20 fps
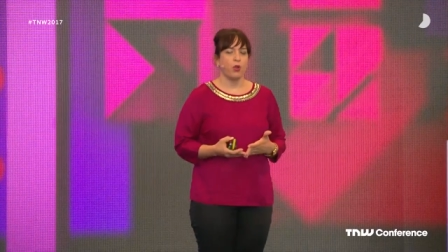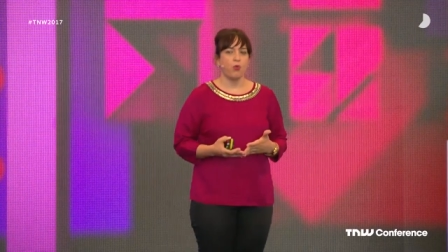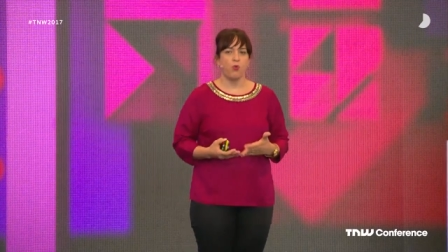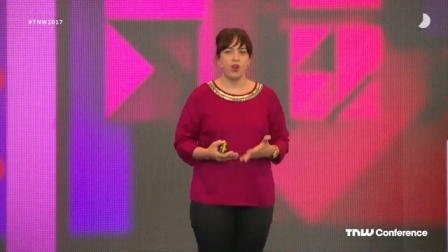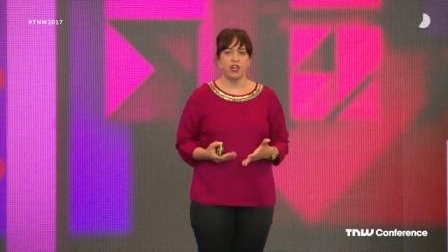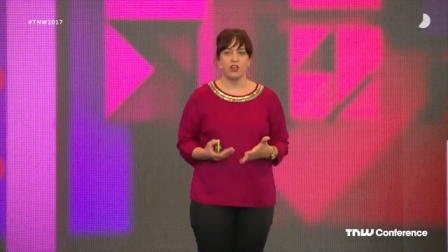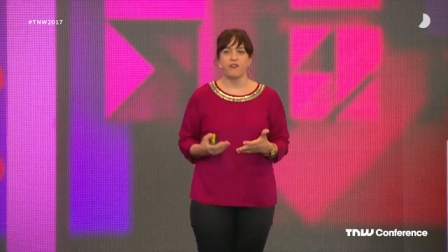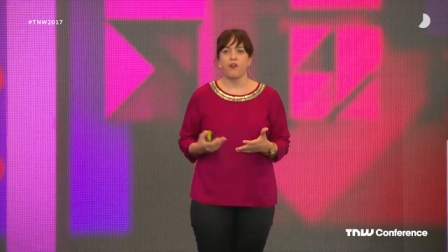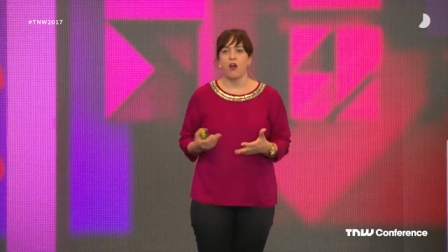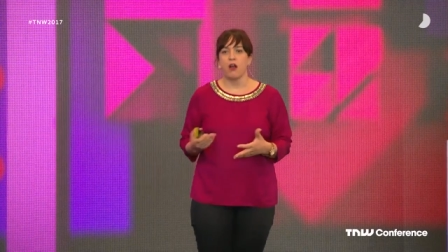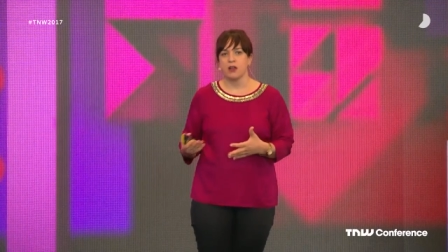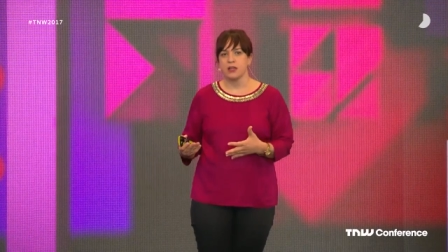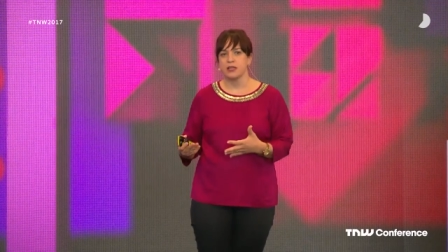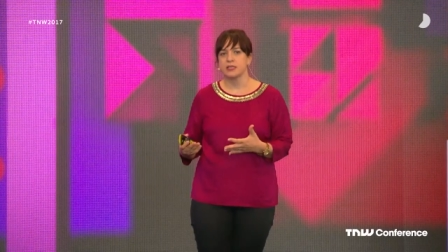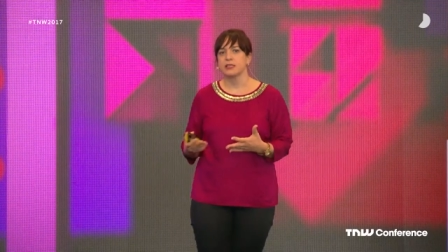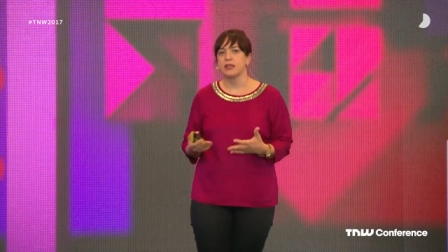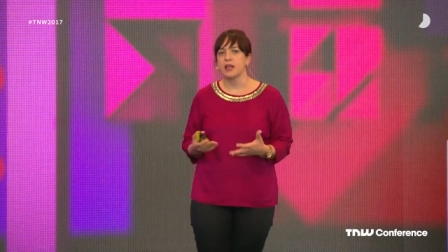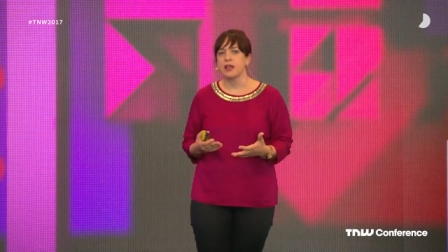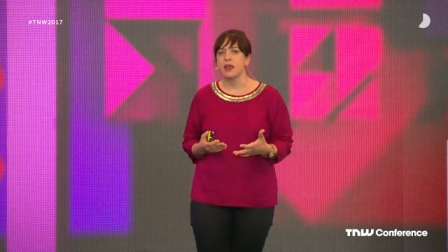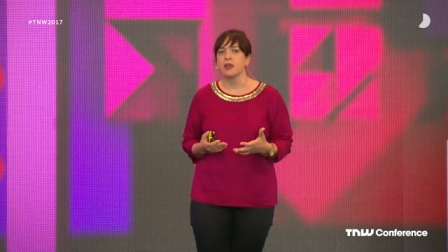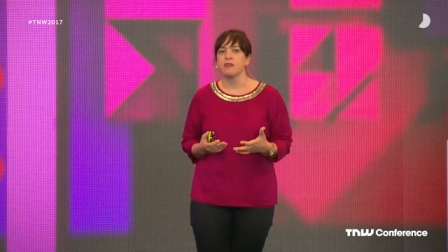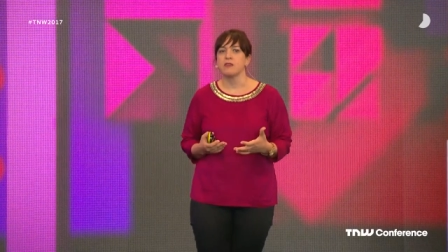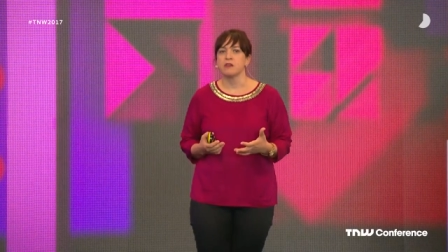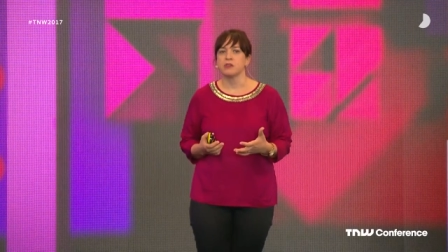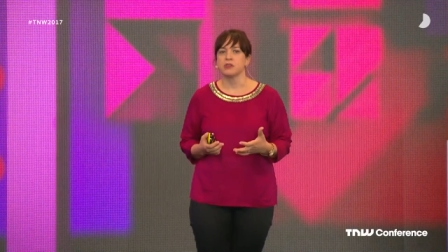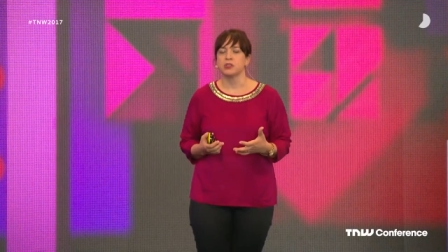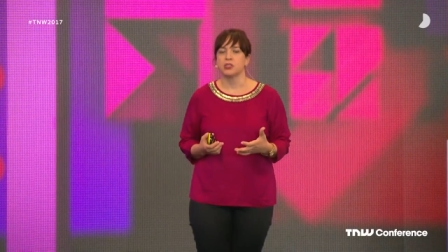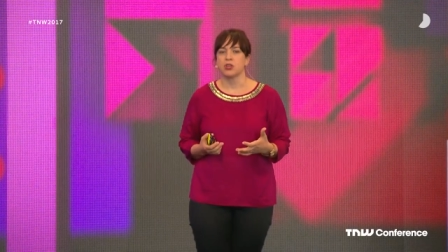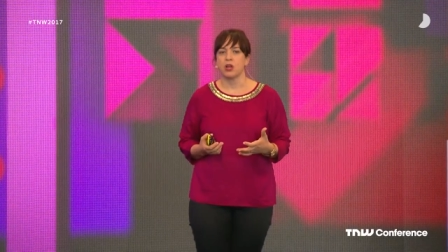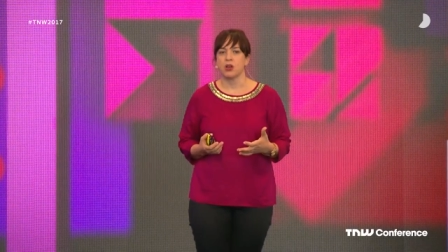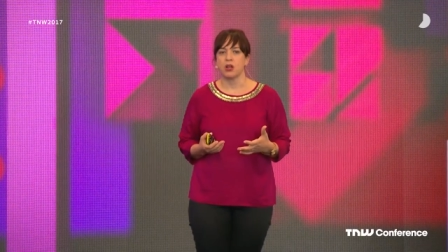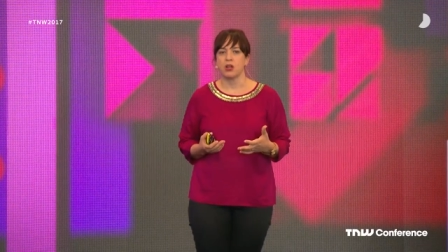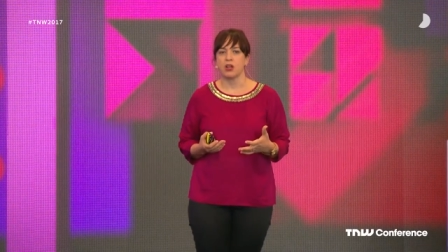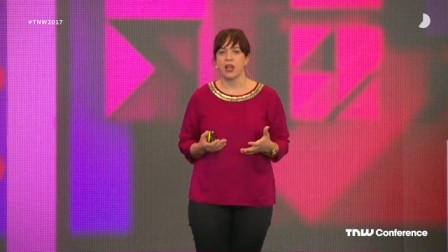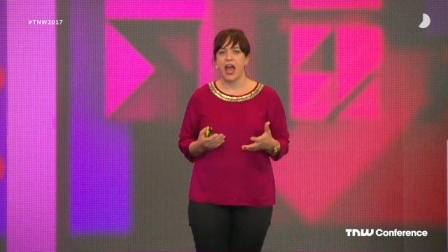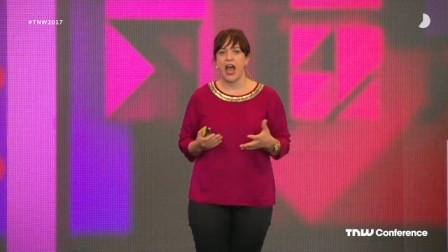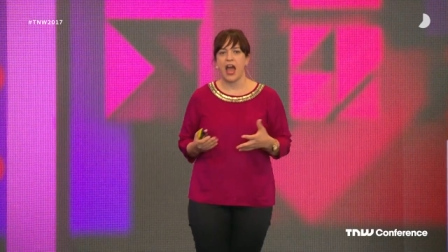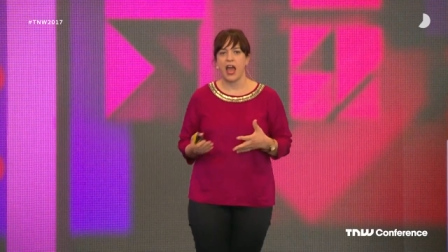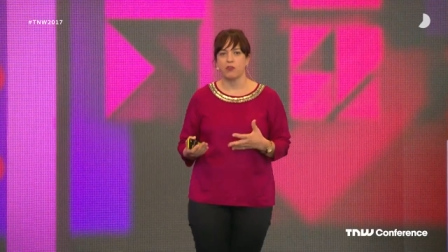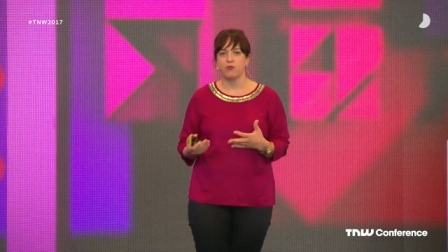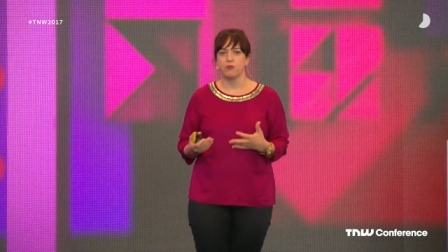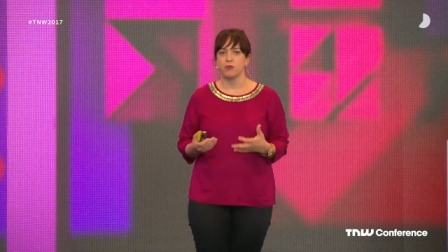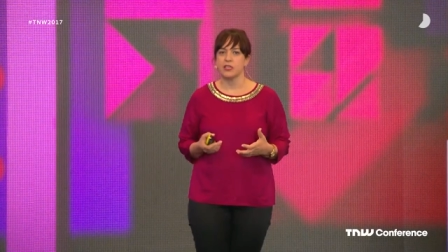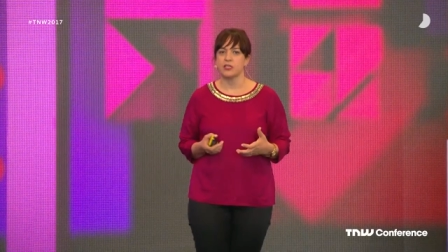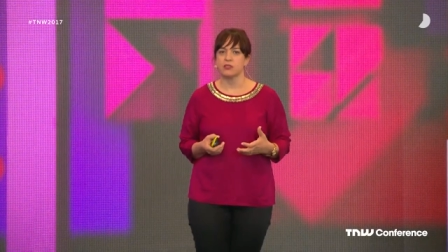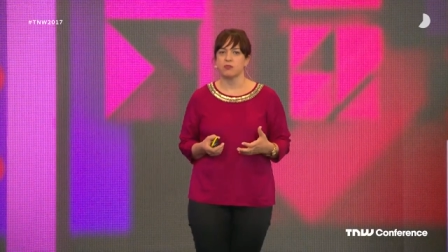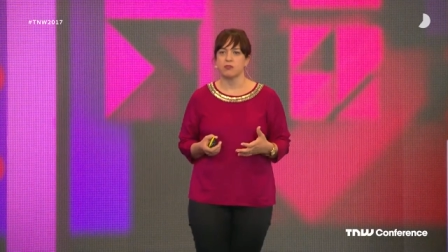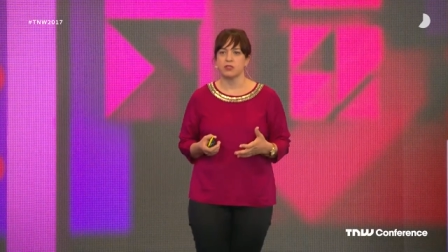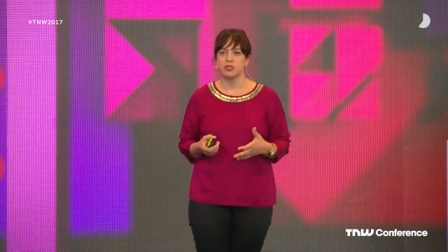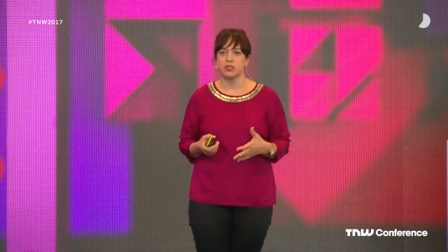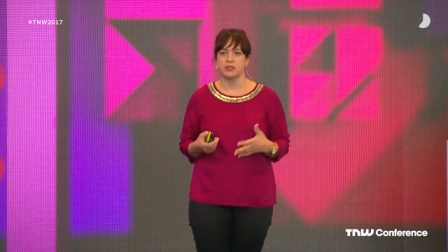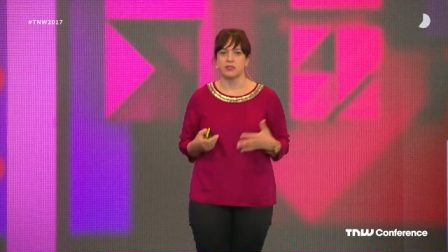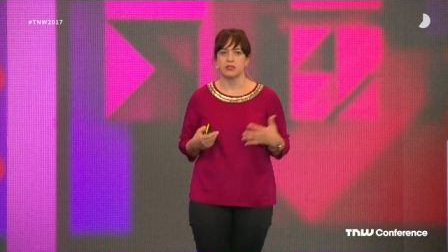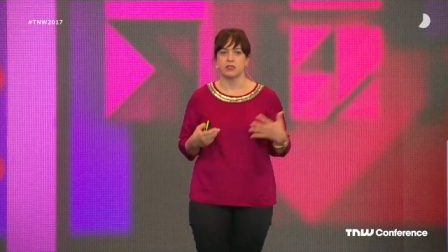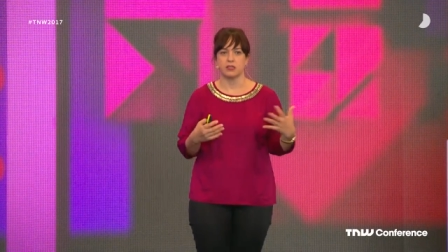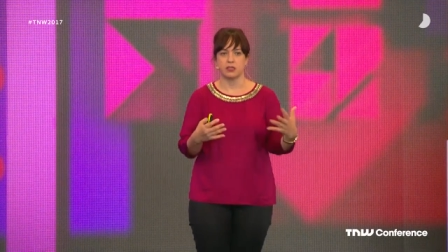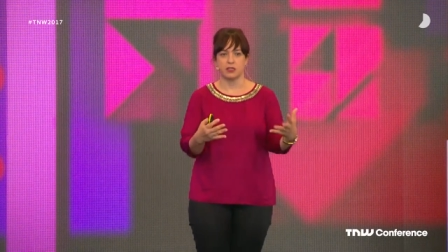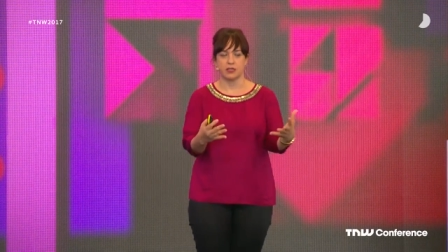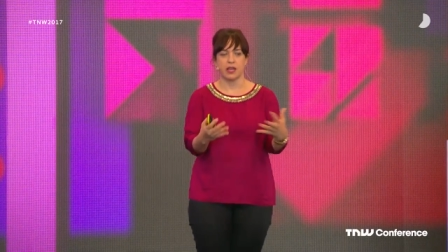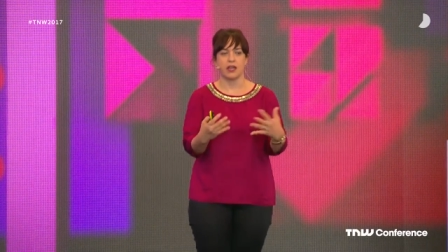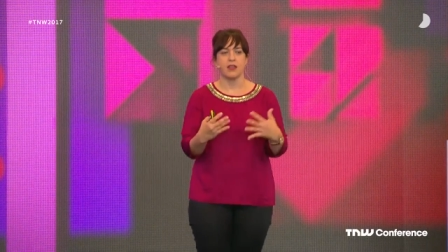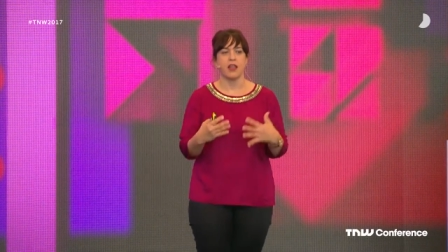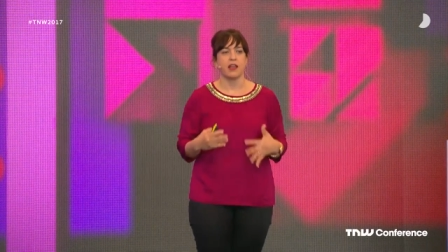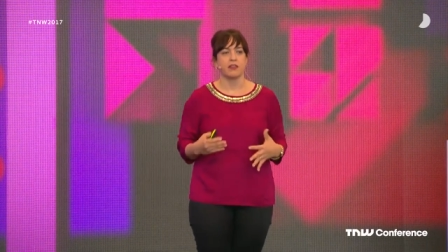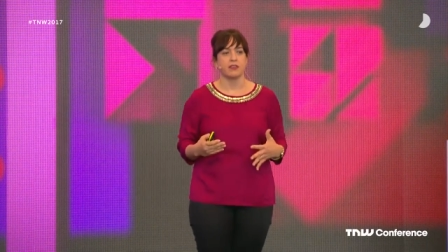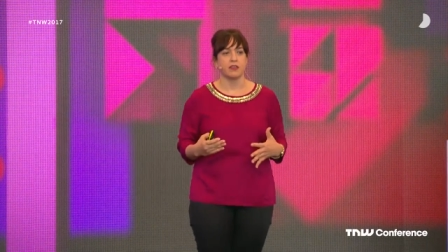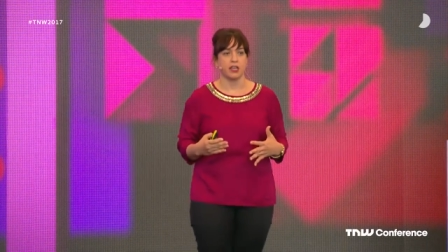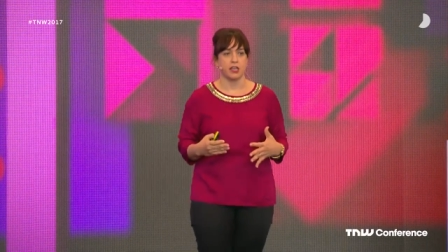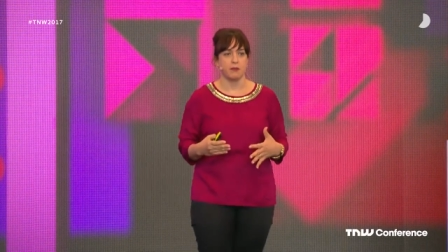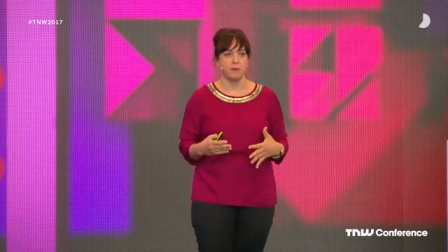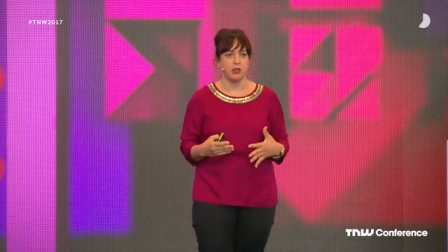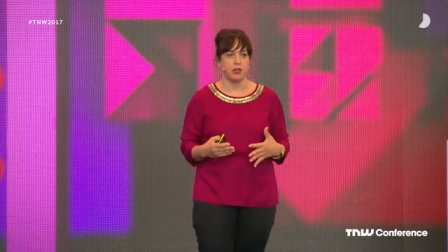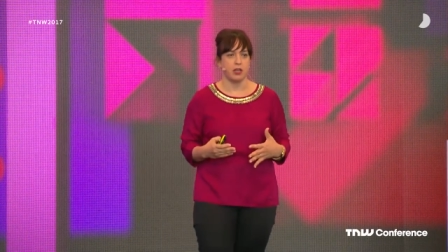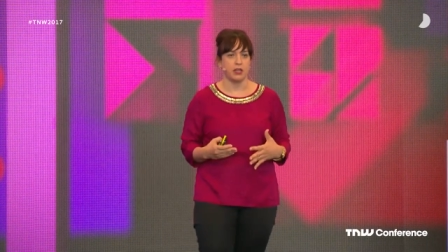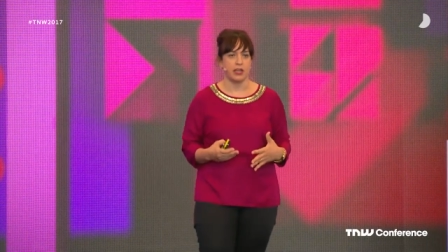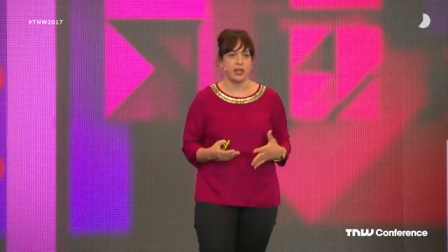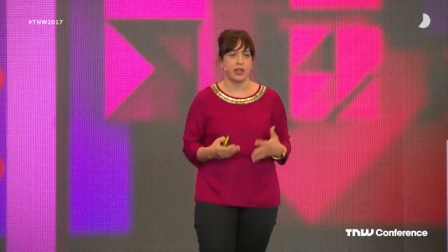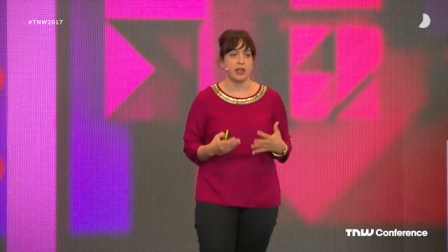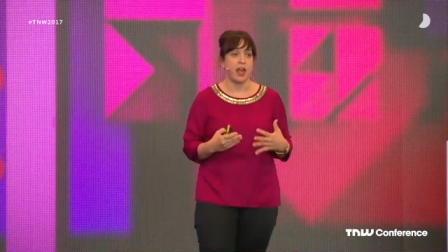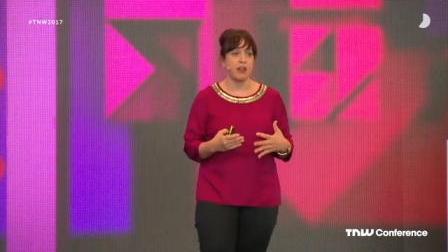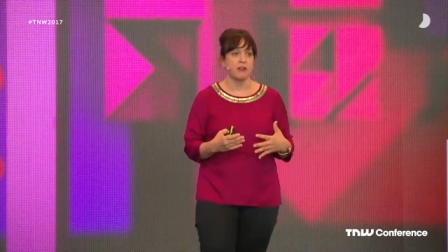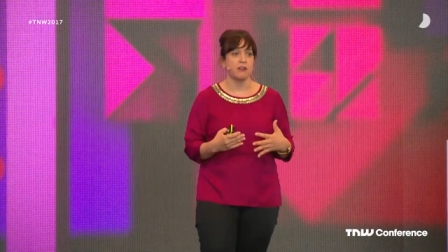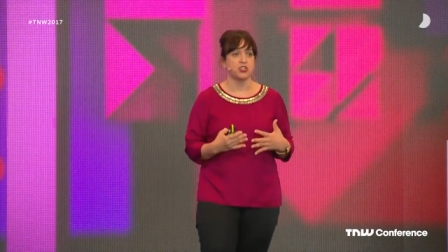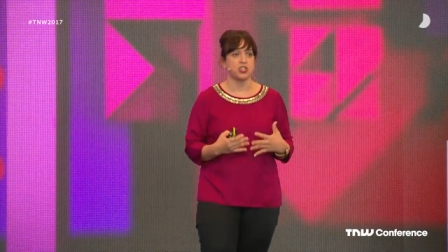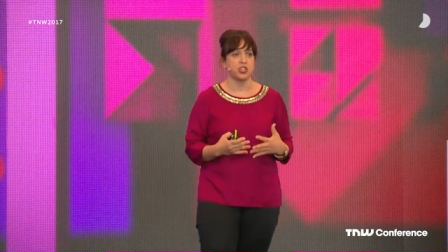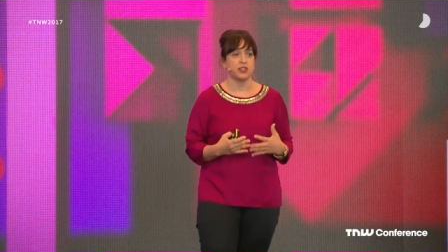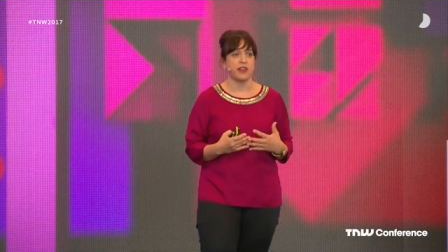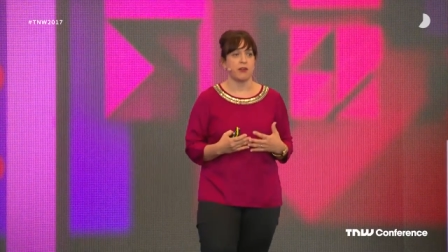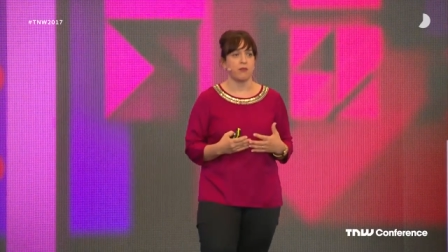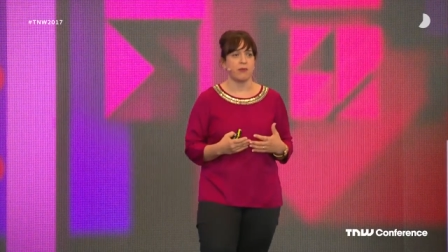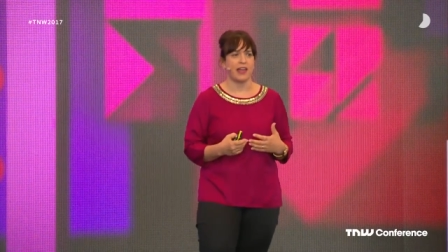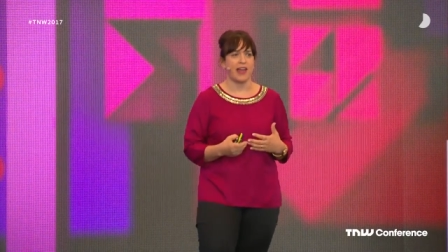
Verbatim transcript: What if artists getting their start had resources to connect the community and energy that